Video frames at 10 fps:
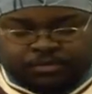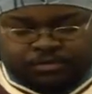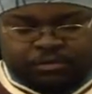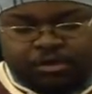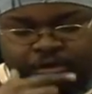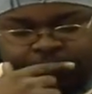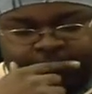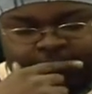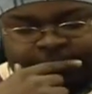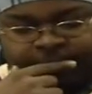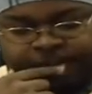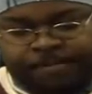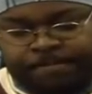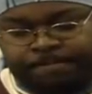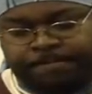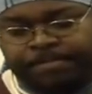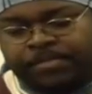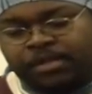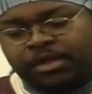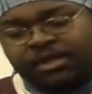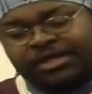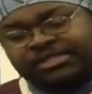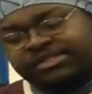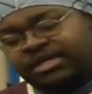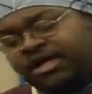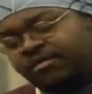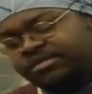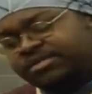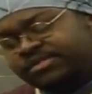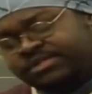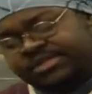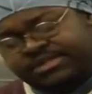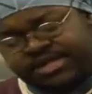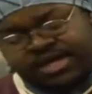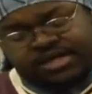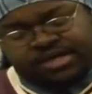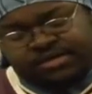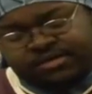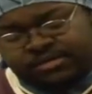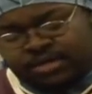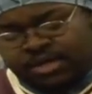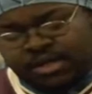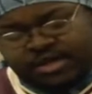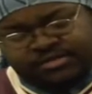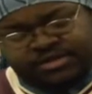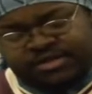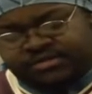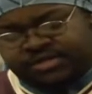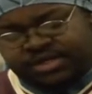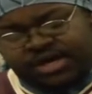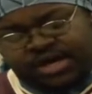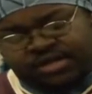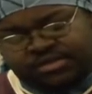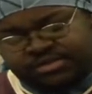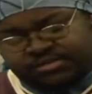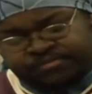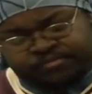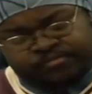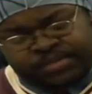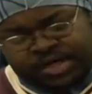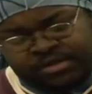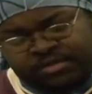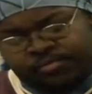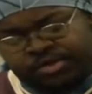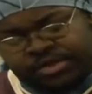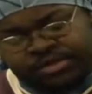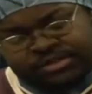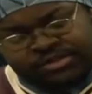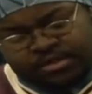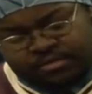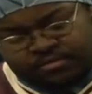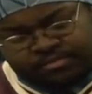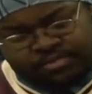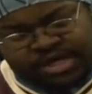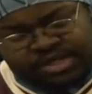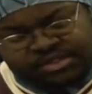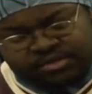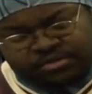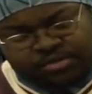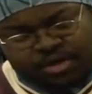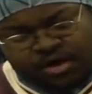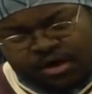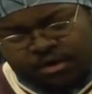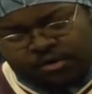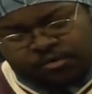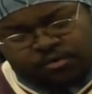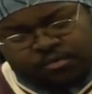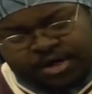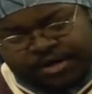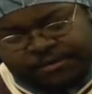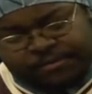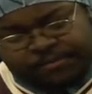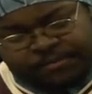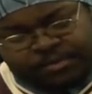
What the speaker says: you know, and like I said, I was in Cincinnati, and like I said, I was in college, and I ended up reading this nice little article by a